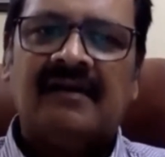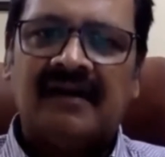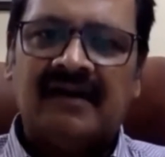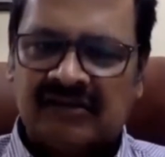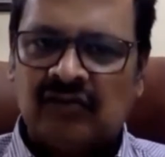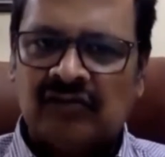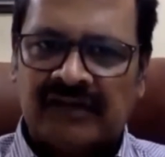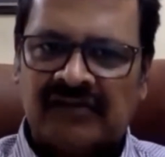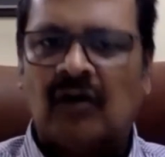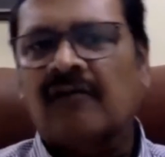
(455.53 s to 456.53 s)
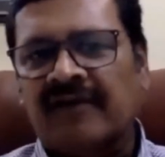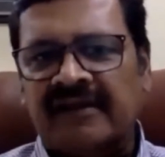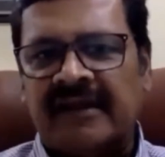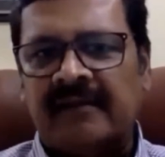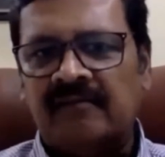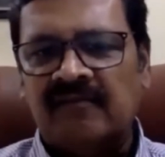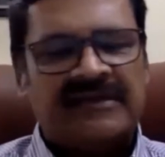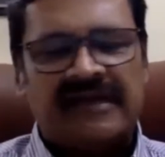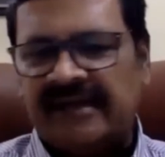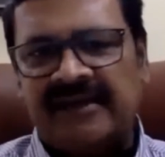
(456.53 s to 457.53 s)
issues and solving them, which
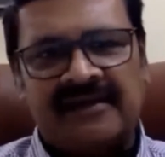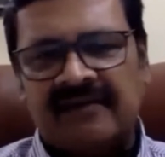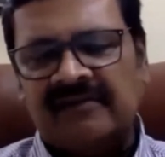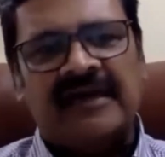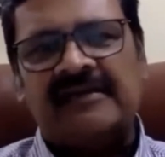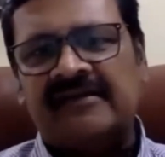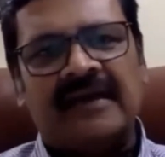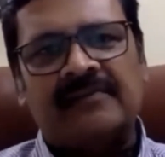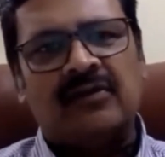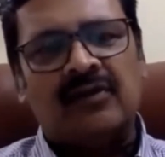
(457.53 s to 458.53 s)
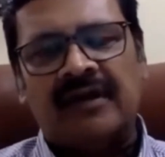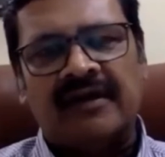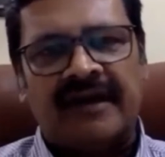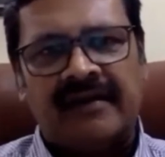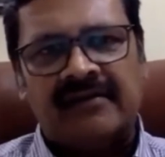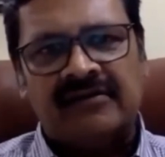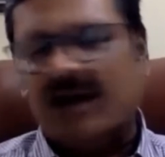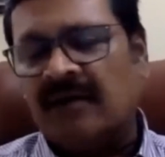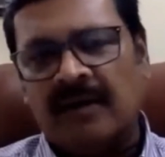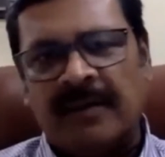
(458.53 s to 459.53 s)
I think is absolutely great. So
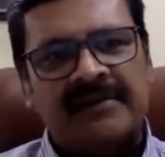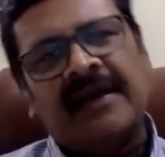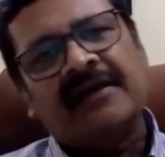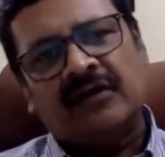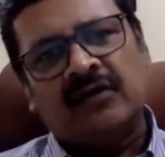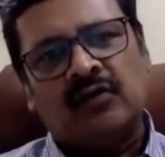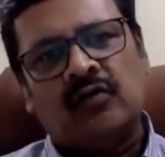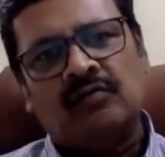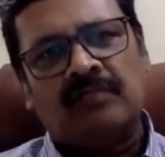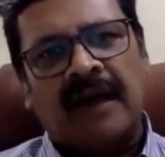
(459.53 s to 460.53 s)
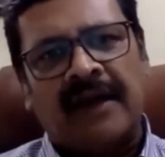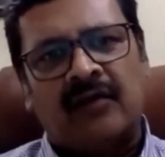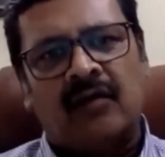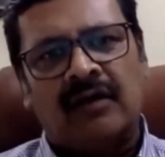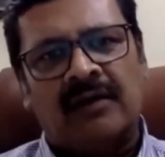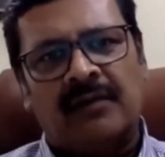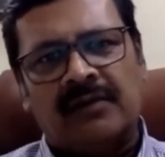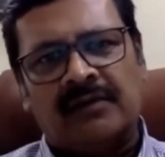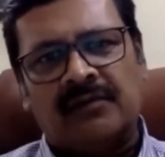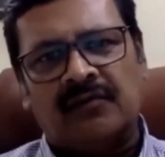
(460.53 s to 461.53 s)
yeah, a big thank you to Icon and
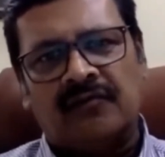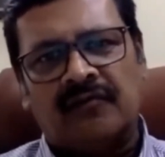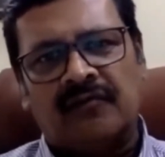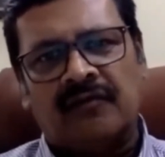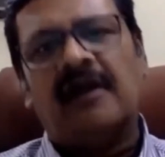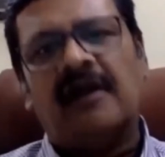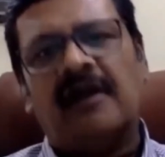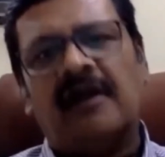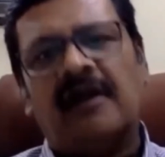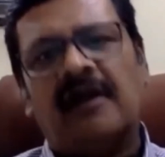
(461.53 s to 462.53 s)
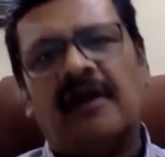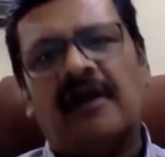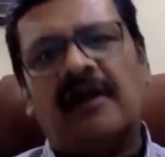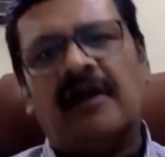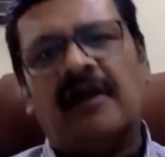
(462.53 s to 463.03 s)
Pradipto for helping us through